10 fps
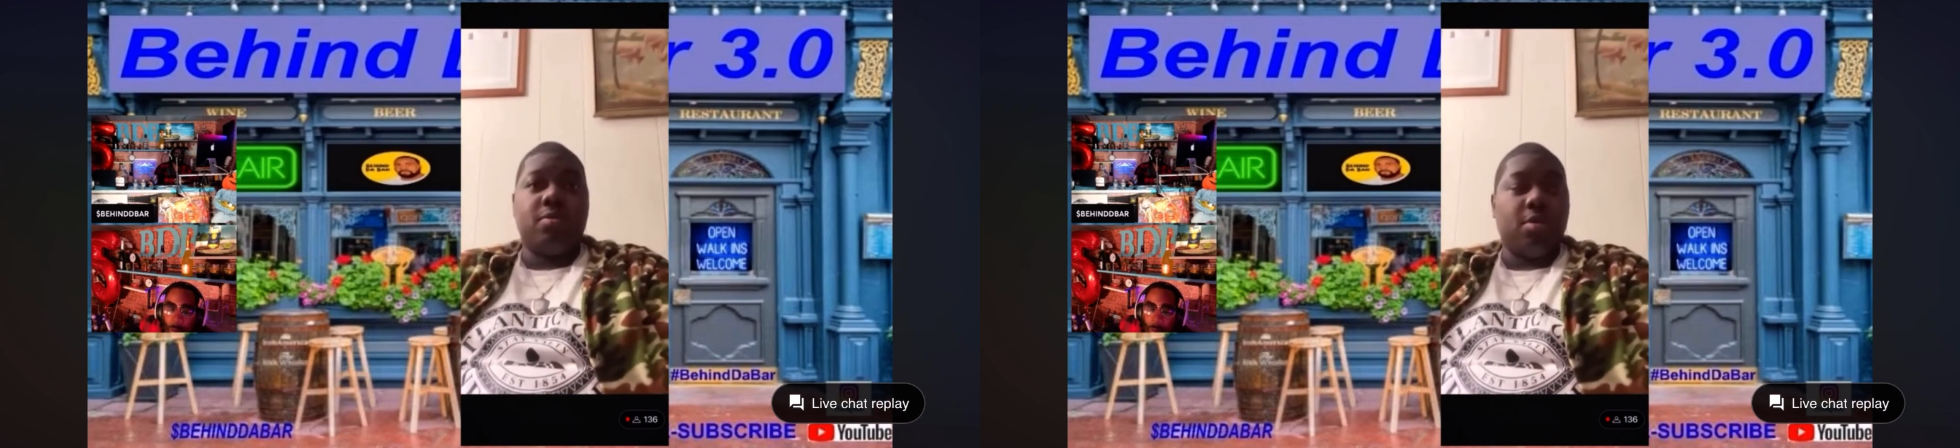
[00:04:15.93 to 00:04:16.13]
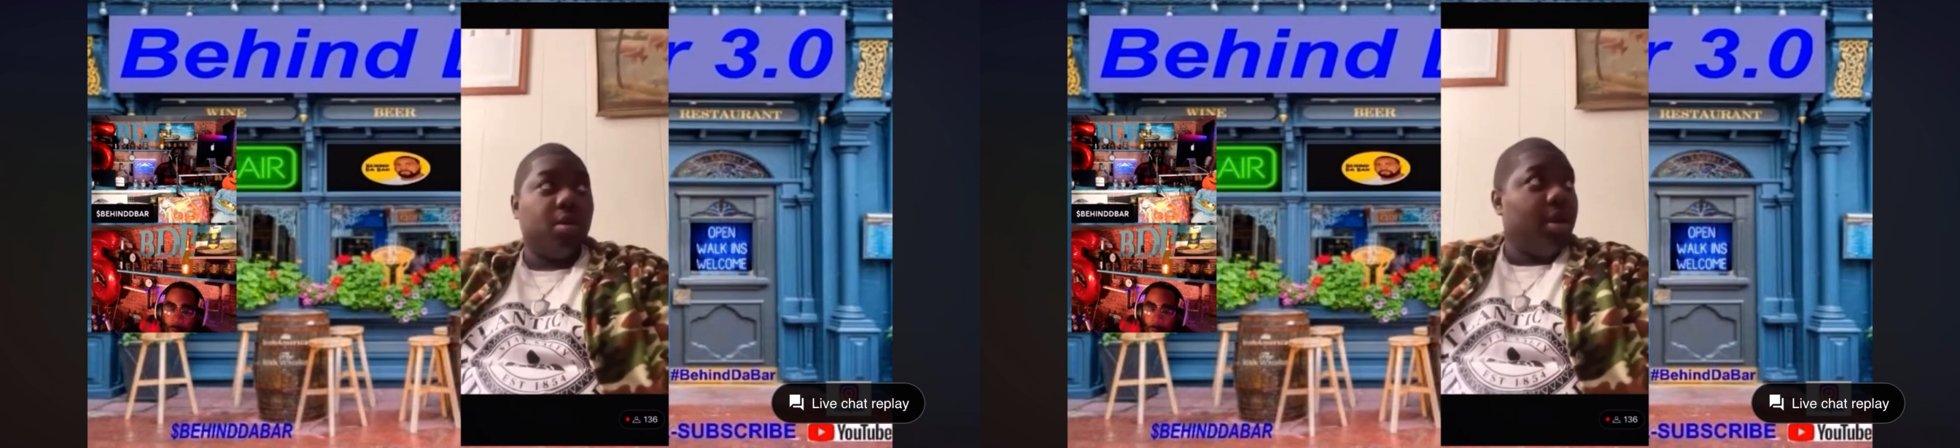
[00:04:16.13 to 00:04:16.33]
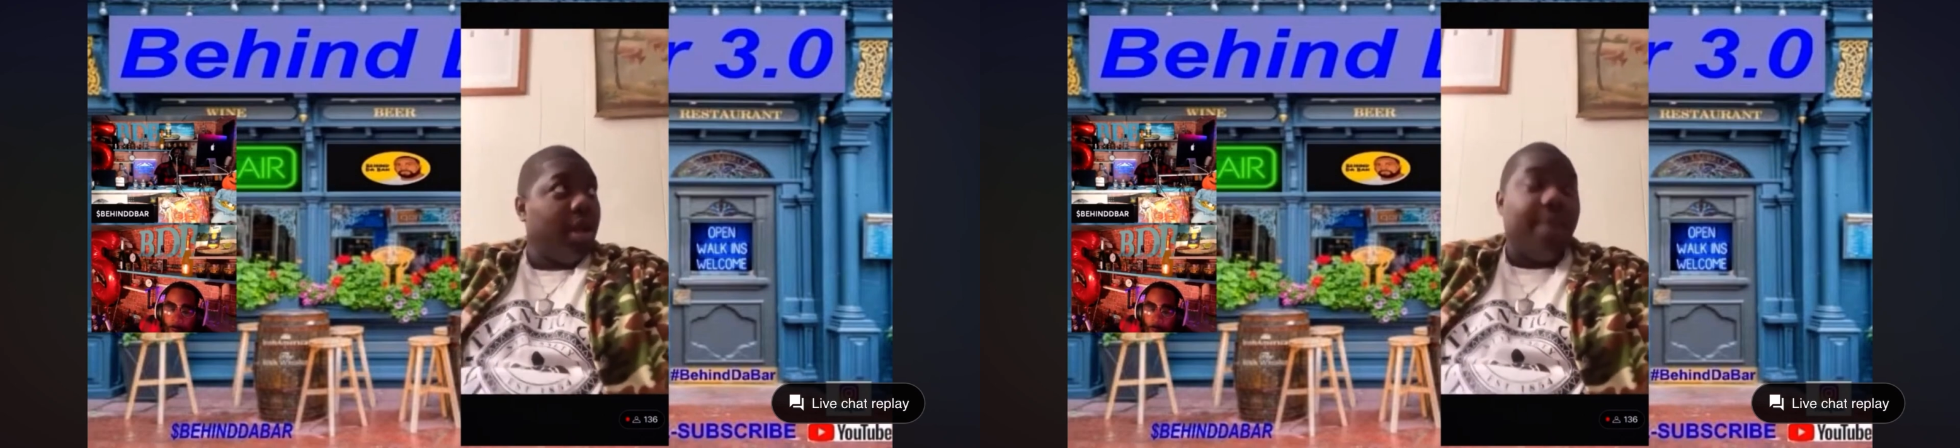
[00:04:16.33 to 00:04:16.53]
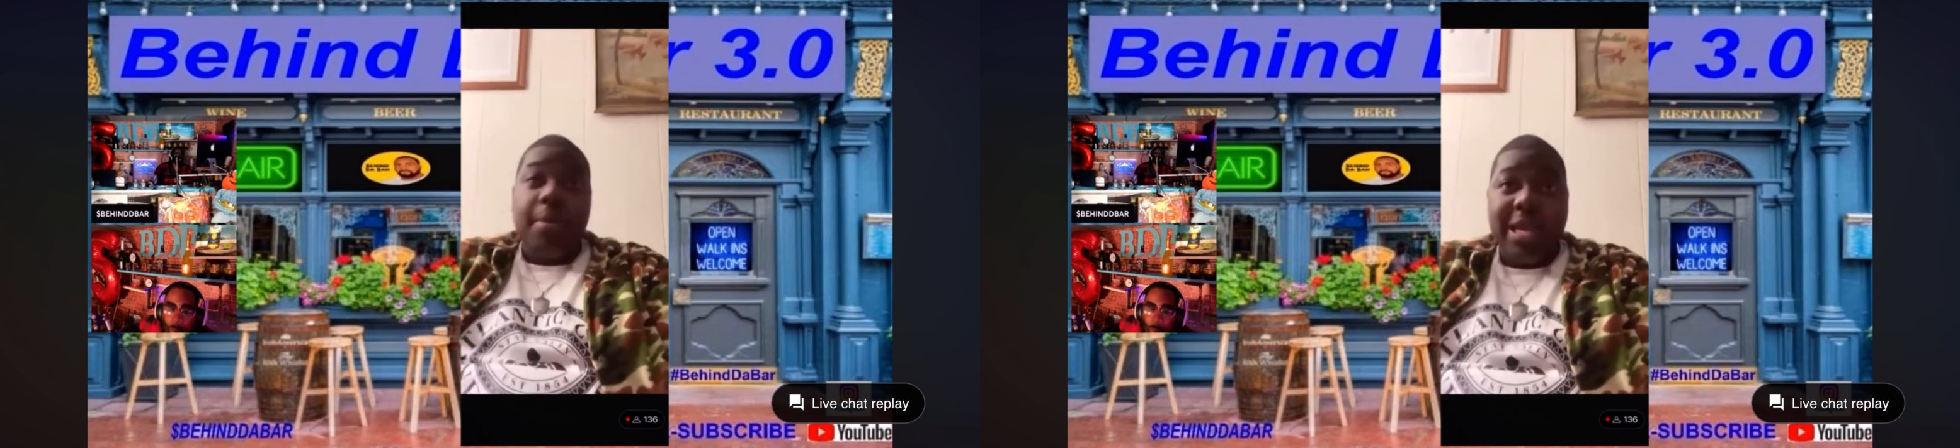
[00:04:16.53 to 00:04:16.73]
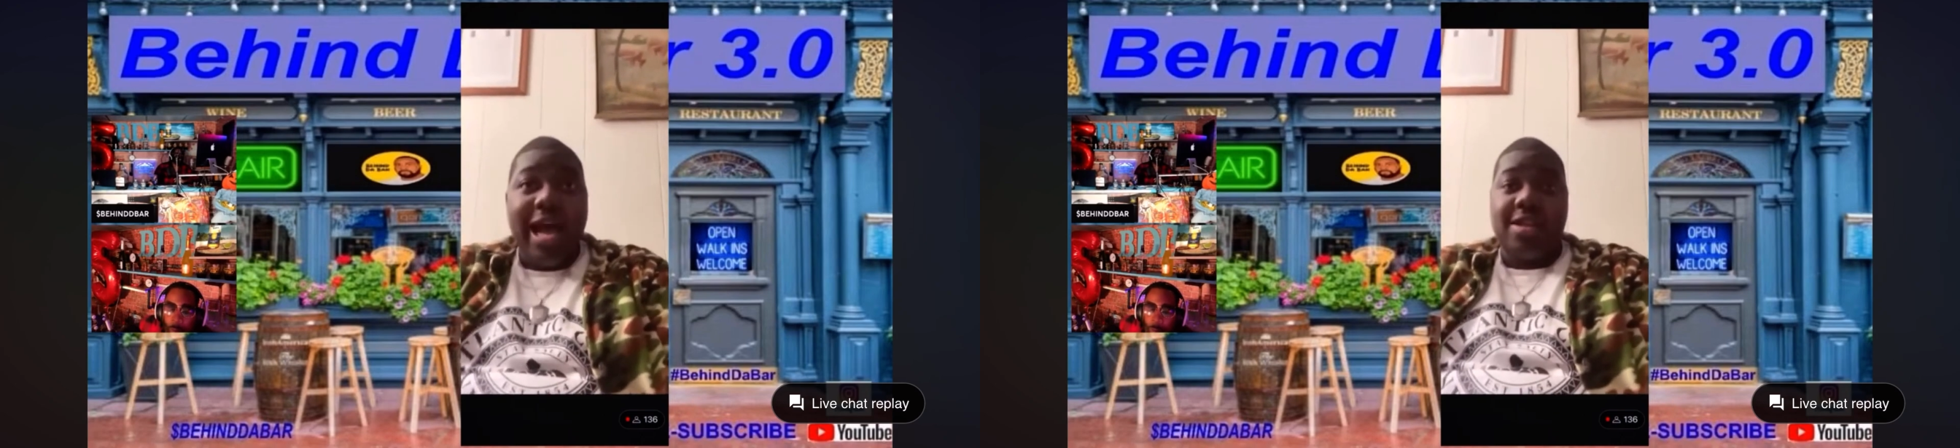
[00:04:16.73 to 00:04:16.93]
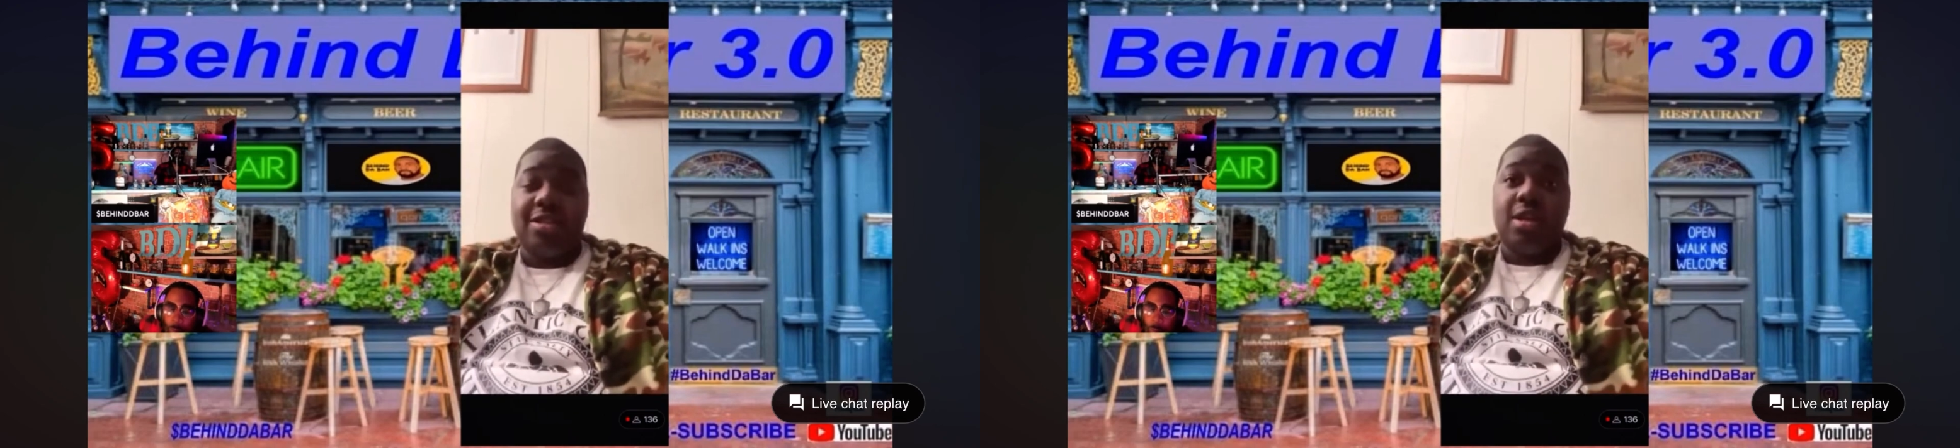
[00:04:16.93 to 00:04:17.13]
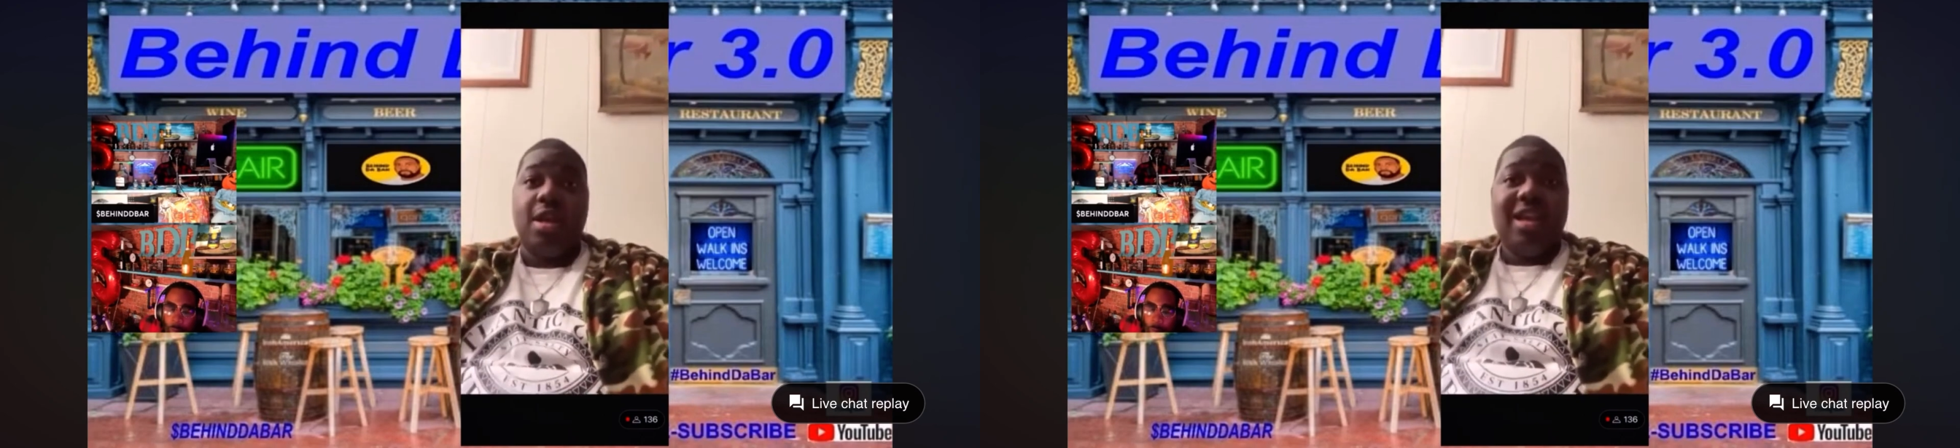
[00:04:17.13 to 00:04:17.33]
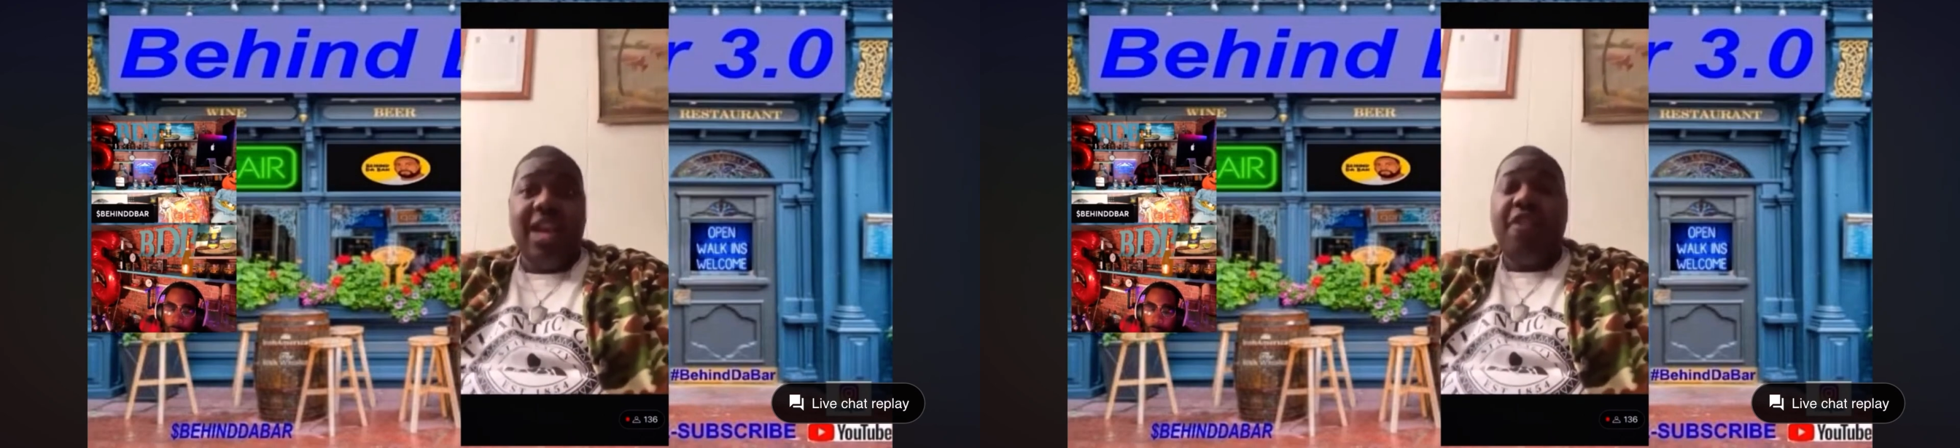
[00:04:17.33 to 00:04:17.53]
And I'm gonna be honest, if